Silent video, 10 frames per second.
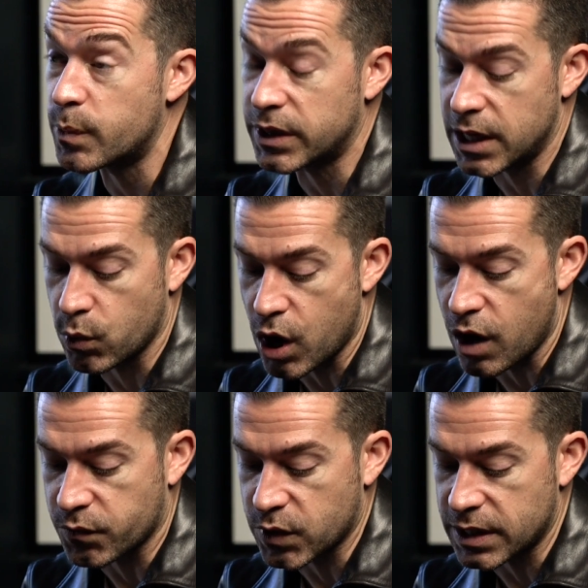but they were
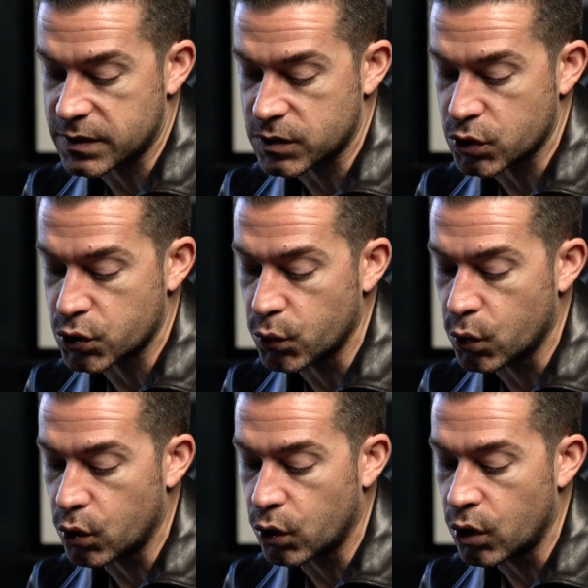offering this as a
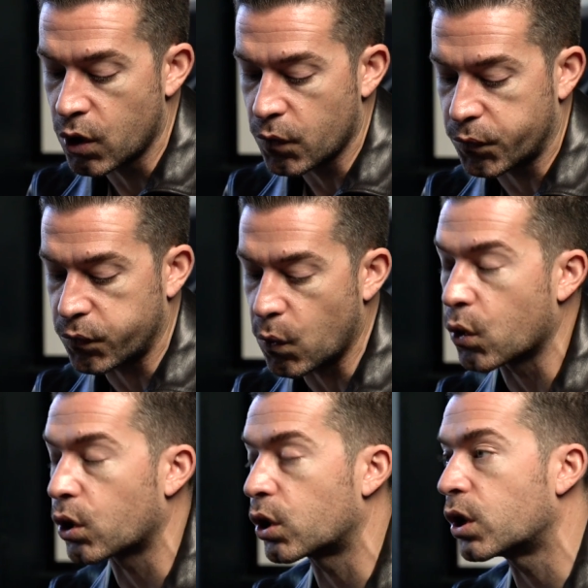tool
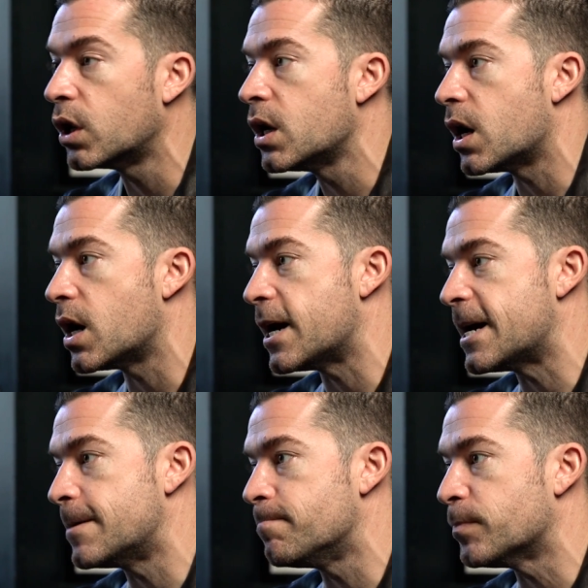for
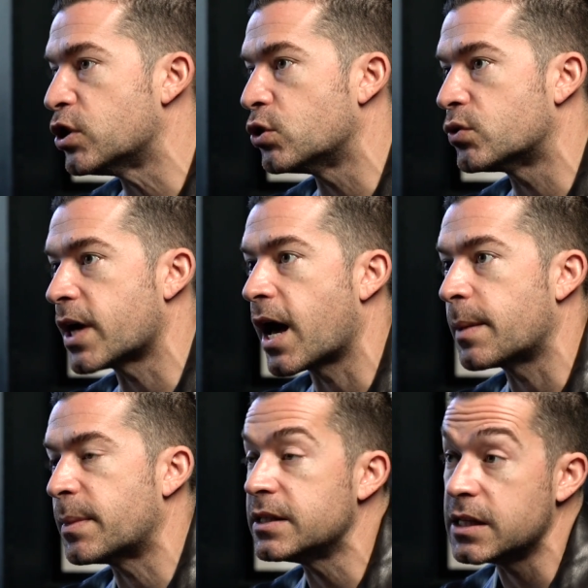
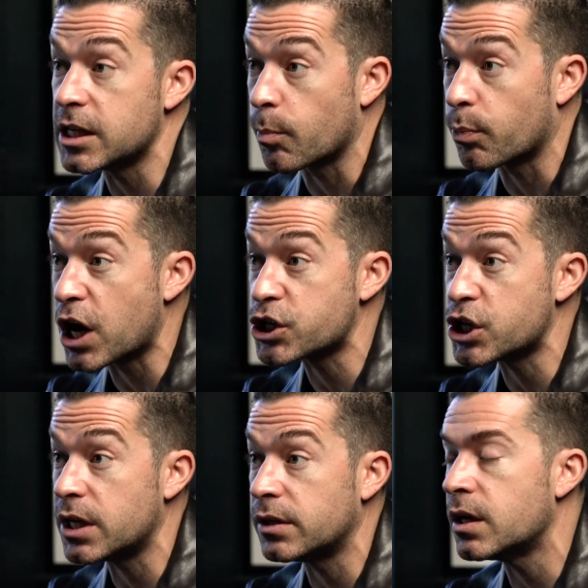timing,
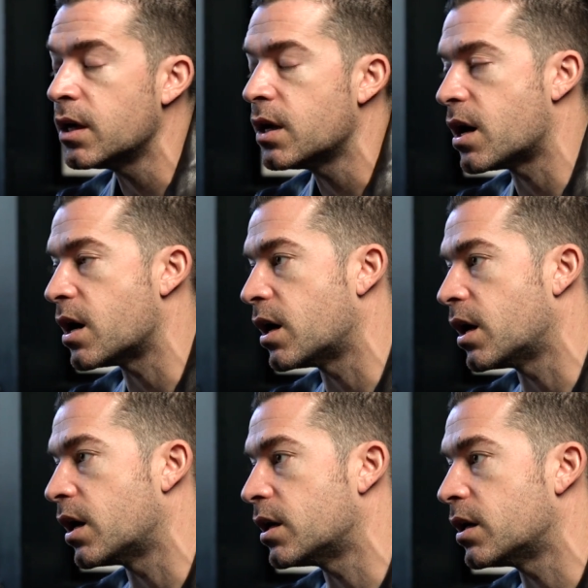decompression,
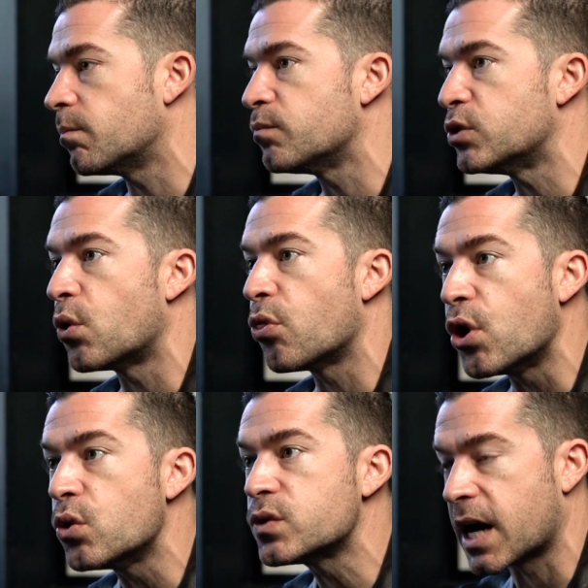
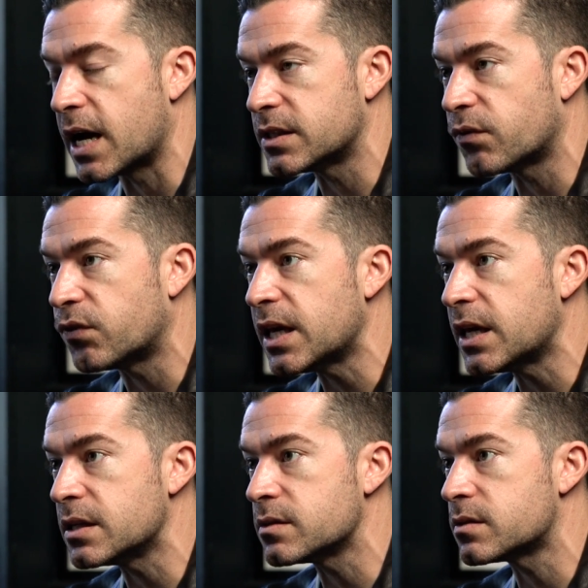those kinds of
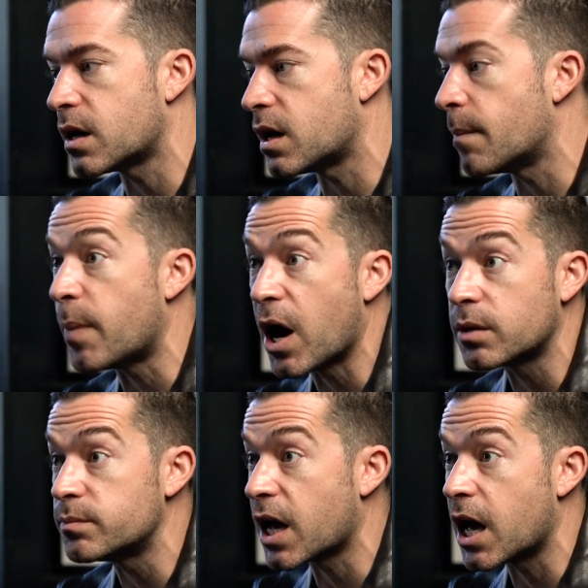things,
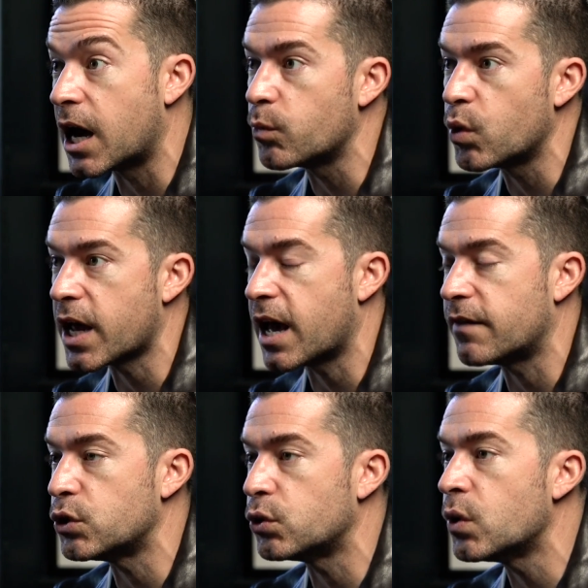bottom time, what
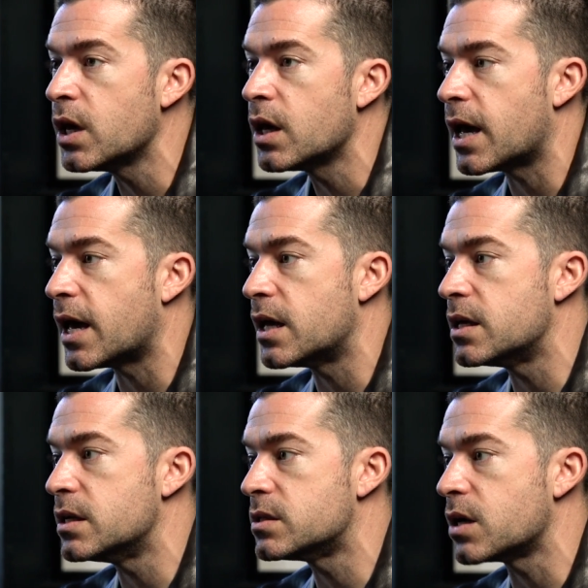have you,
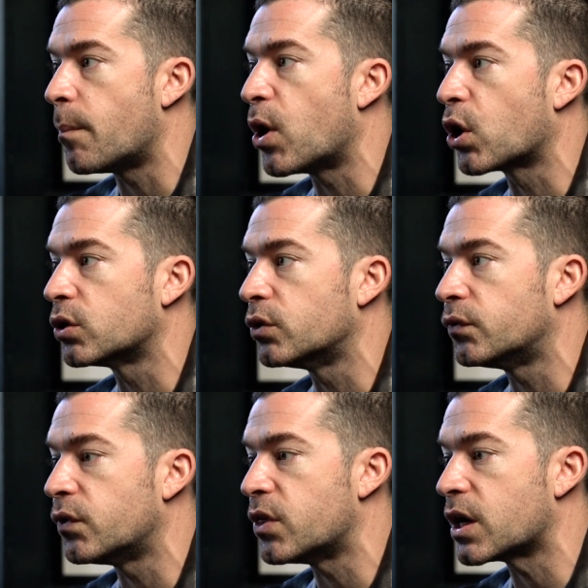as a part
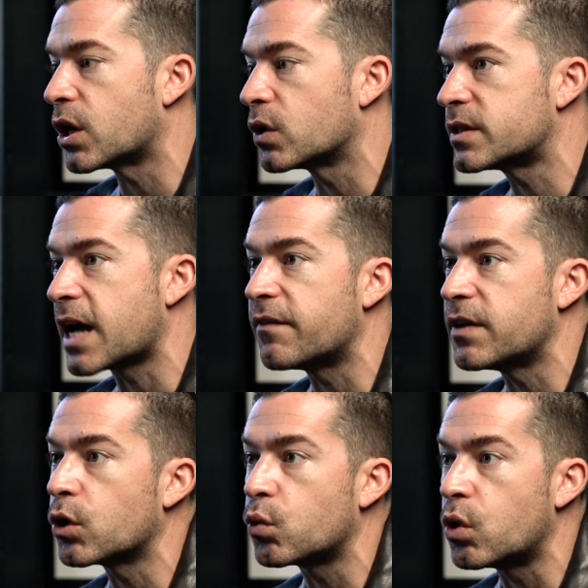of their
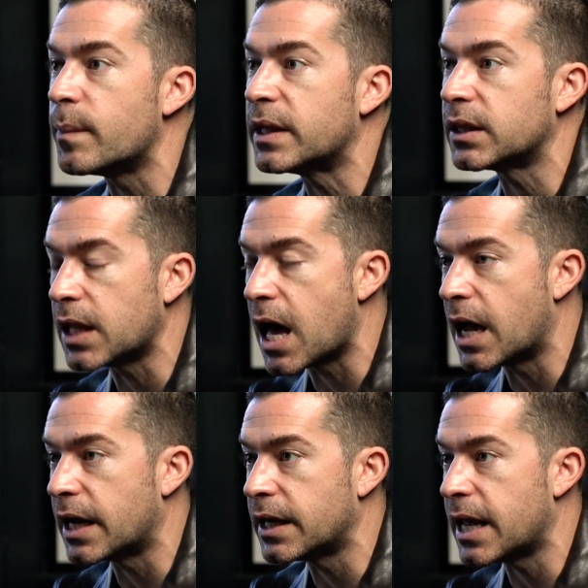diving equipment
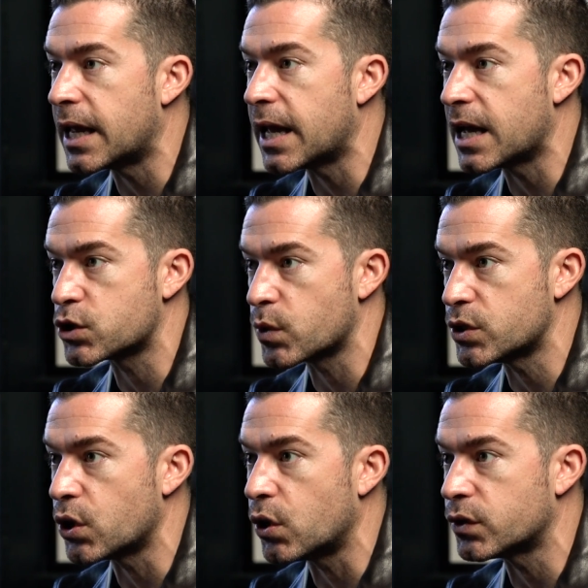line. And as a
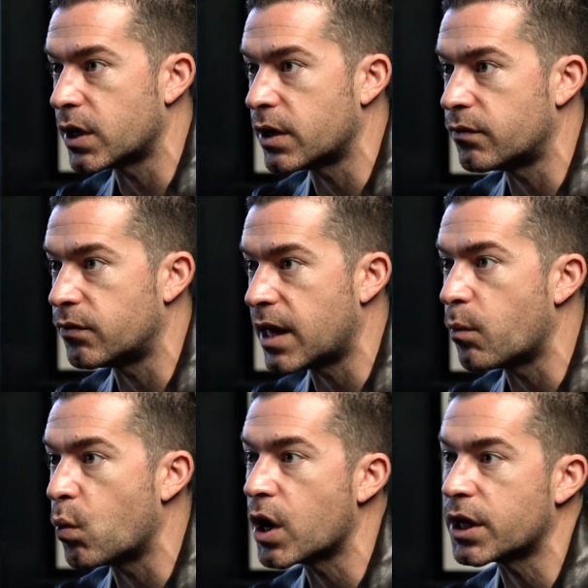result of
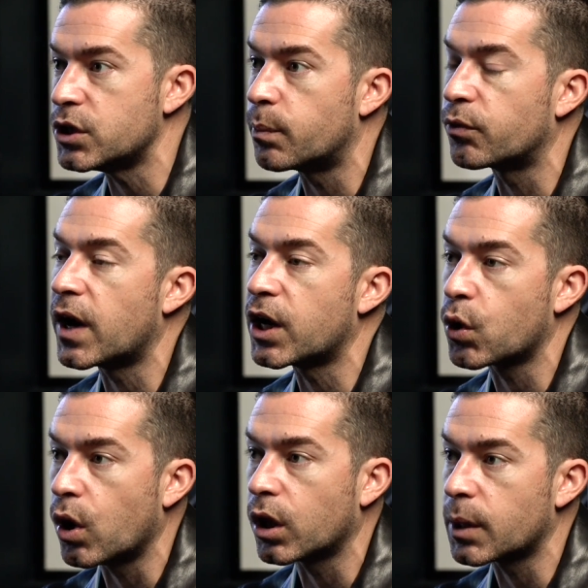them wanting to provide a
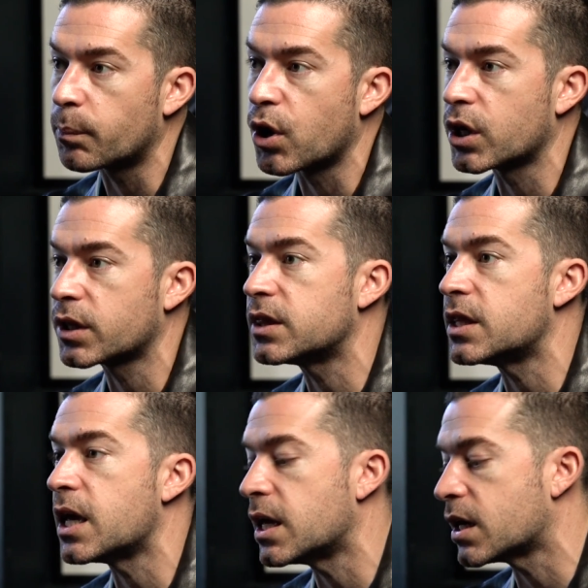quality product,
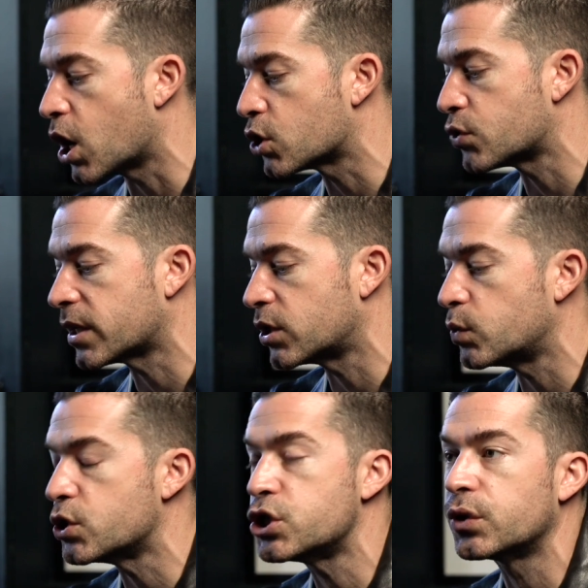they contracted
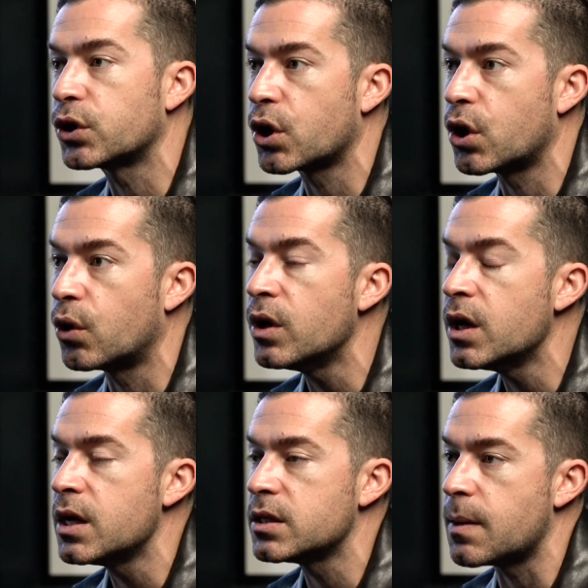with Shield & Co.
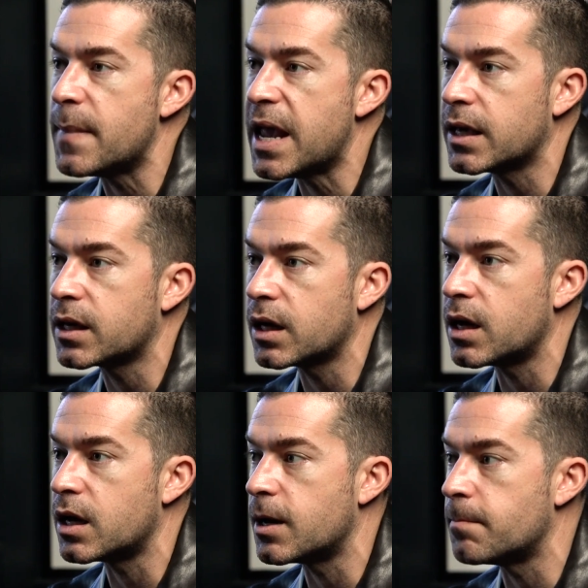to make
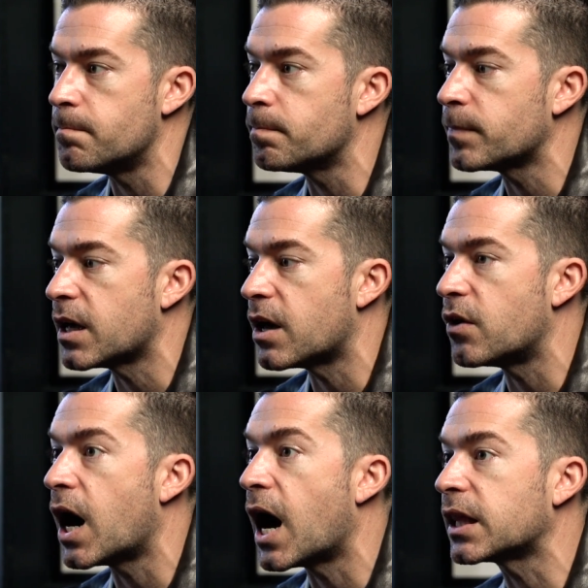a
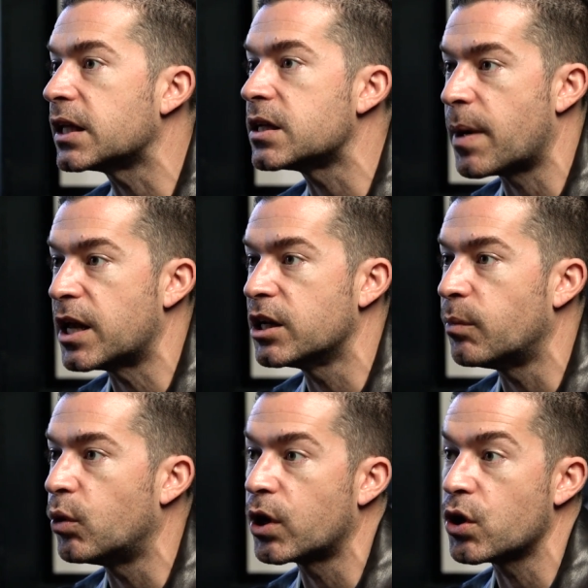highly
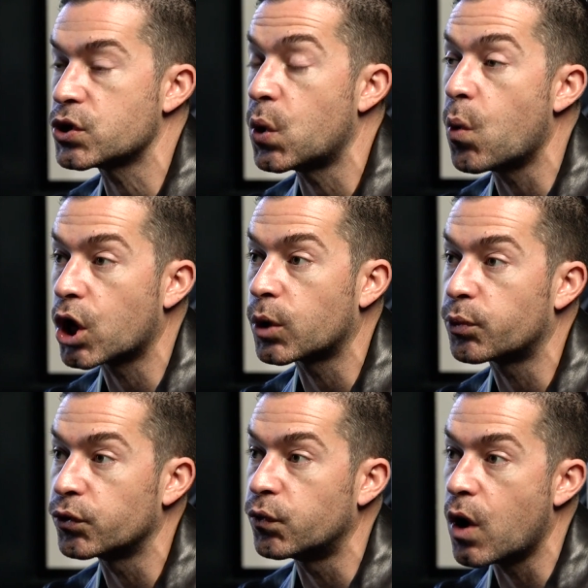dependable but also
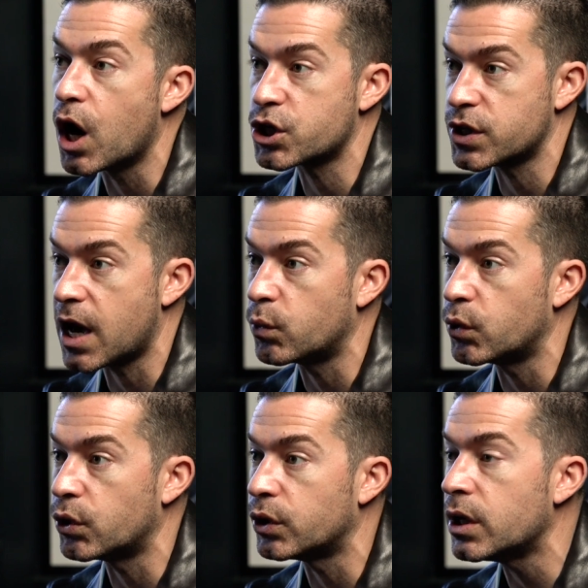waterproof watch that
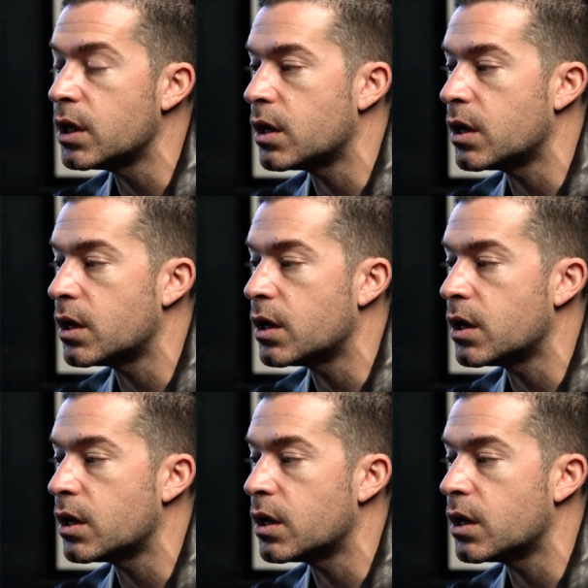would